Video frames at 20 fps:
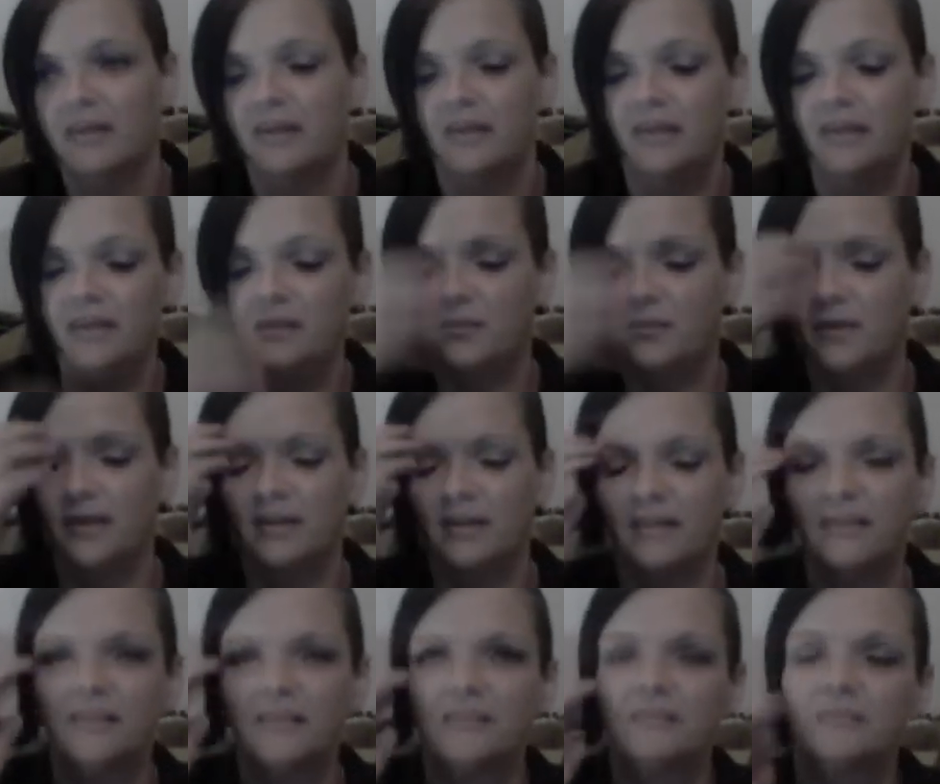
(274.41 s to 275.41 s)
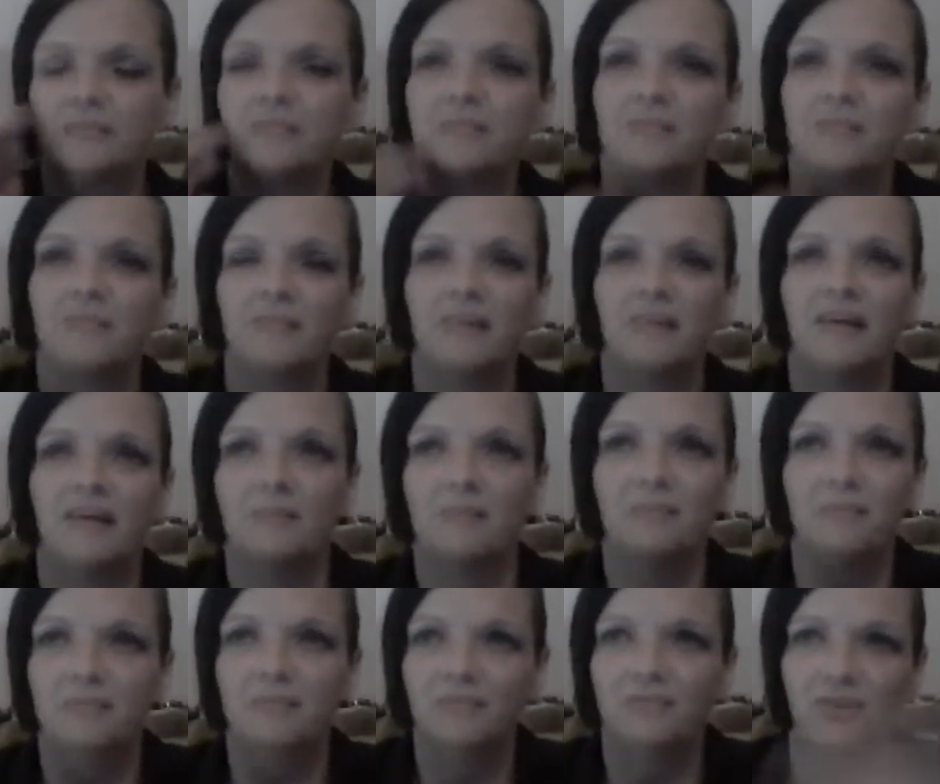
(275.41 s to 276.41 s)
Anyway,
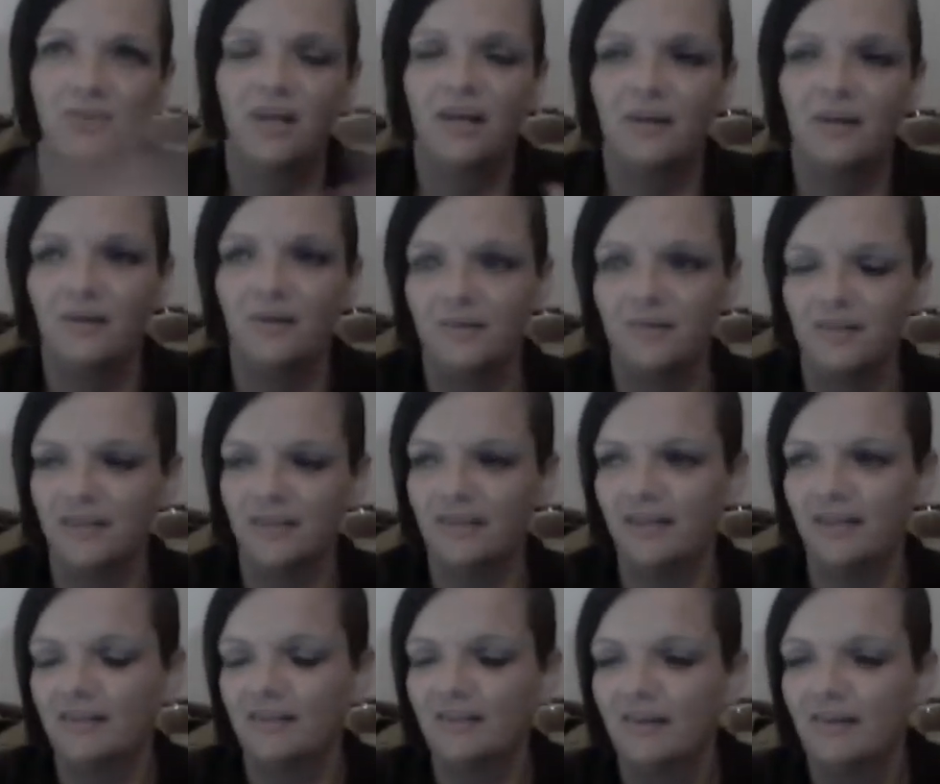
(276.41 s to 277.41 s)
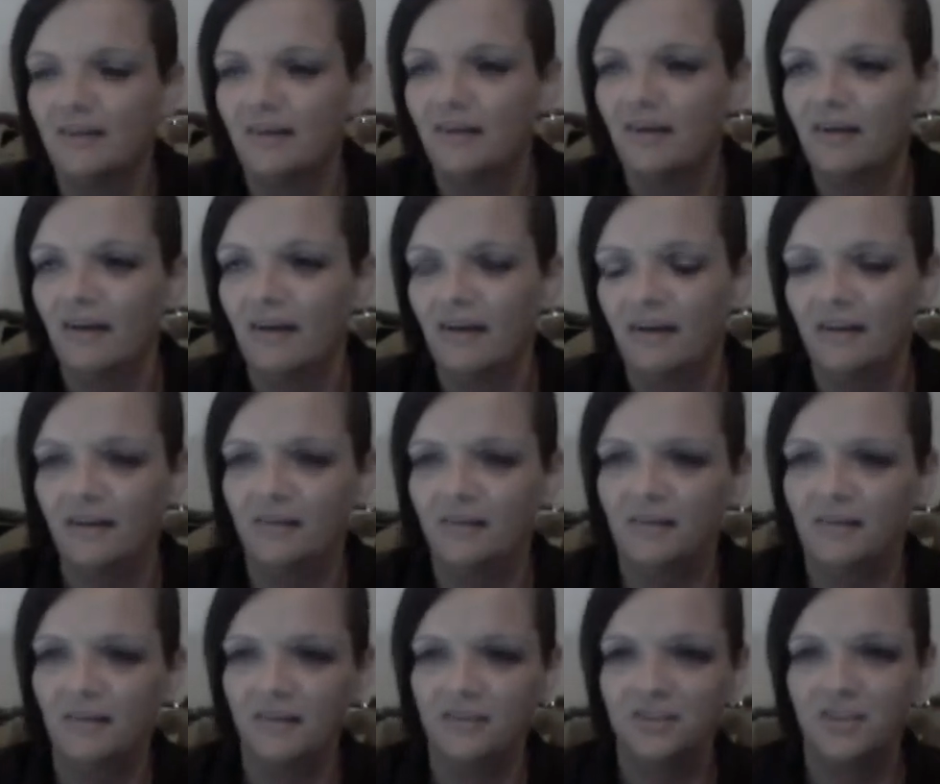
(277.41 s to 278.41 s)
I'm dragging on again. Uh,
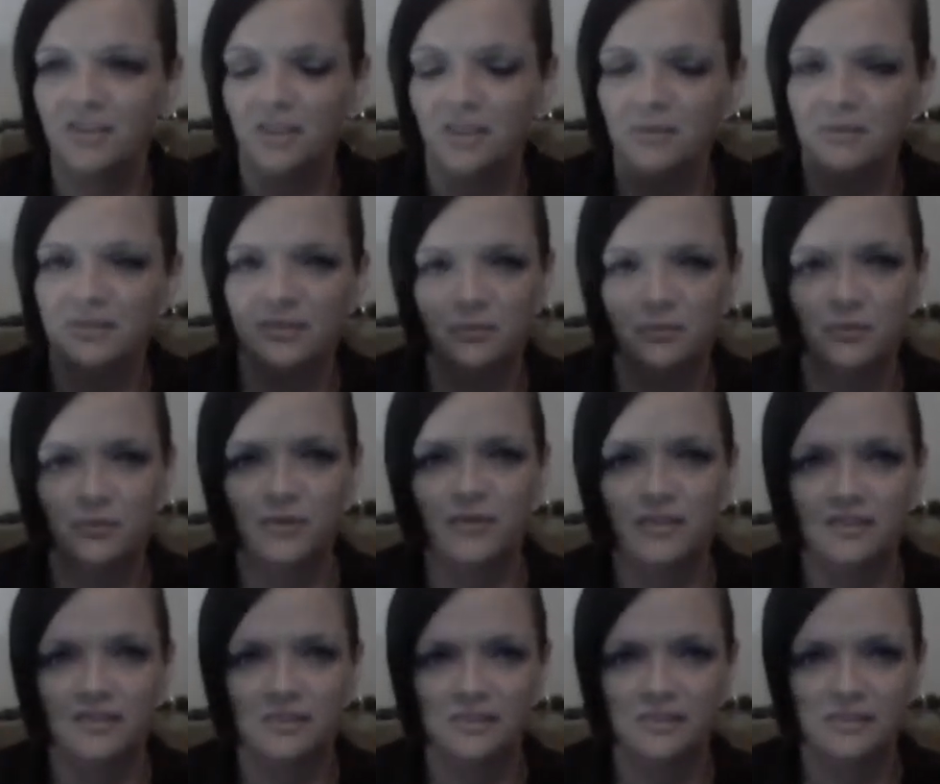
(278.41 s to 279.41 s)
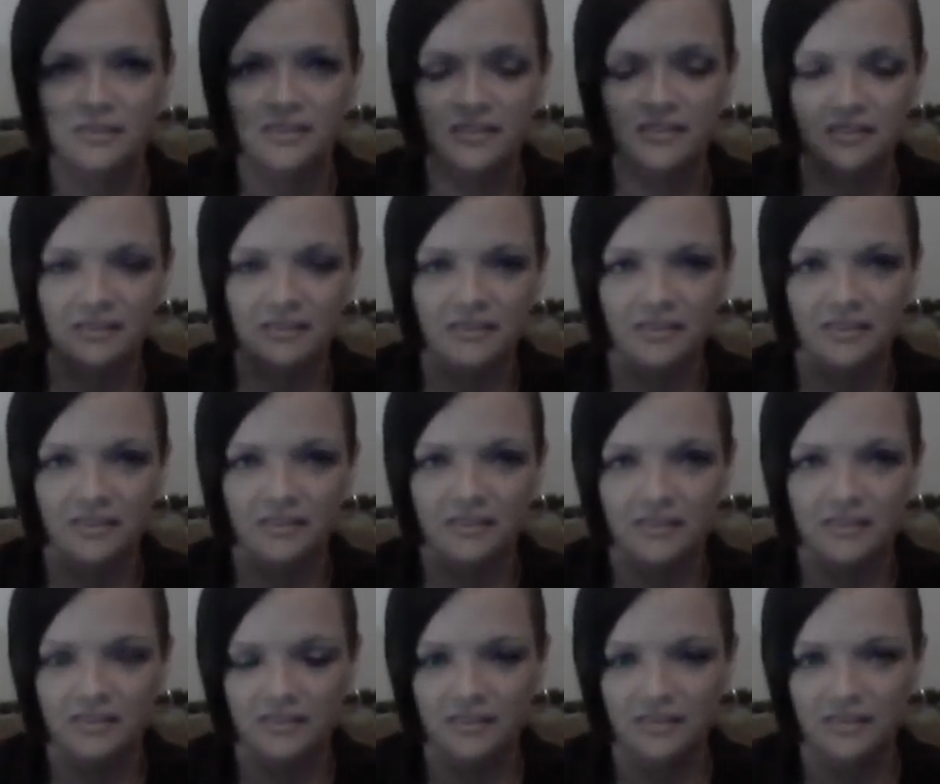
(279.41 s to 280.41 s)
it shows where the the
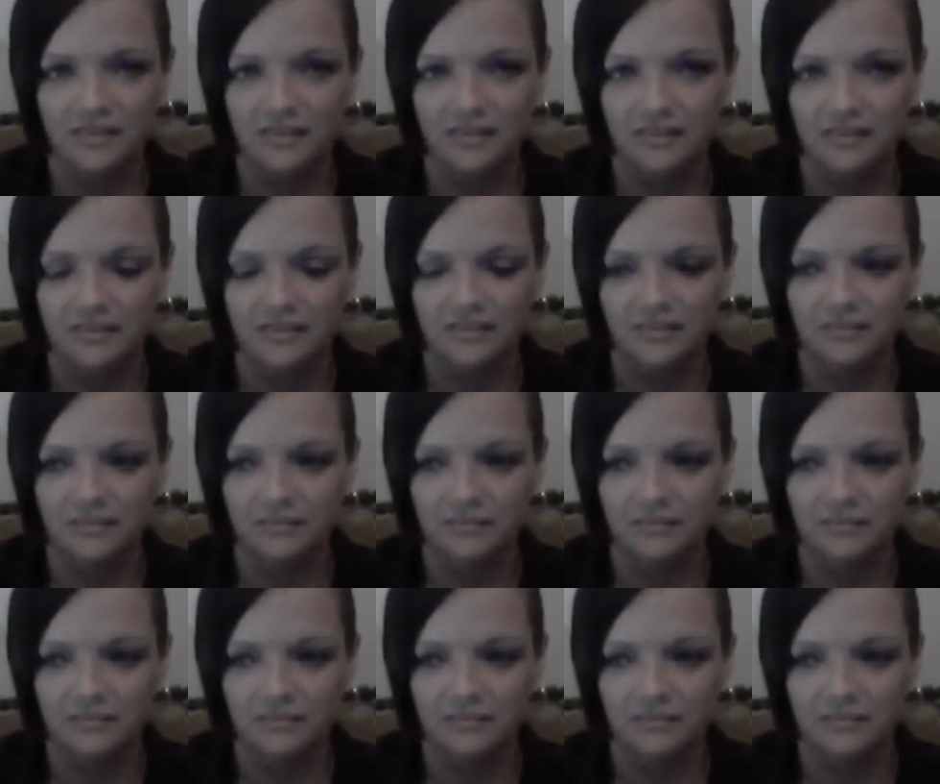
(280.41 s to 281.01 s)
uh,